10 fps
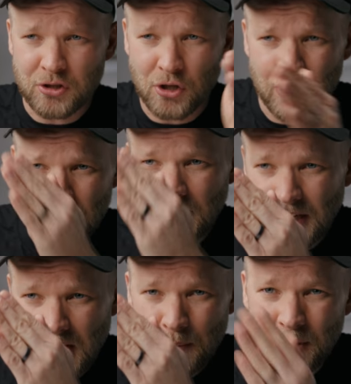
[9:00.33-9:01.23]
turning the
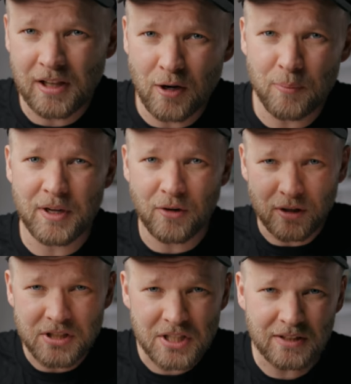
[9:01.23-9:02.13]
camera a little bit
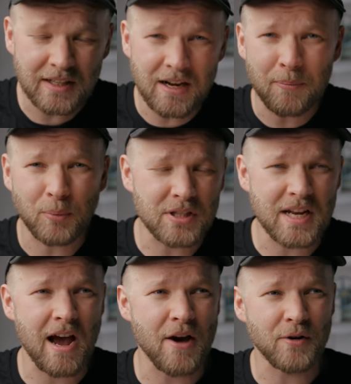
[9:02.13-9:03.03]
or tilting it up or
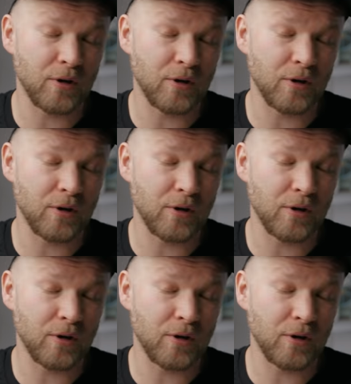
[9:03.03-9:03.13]
down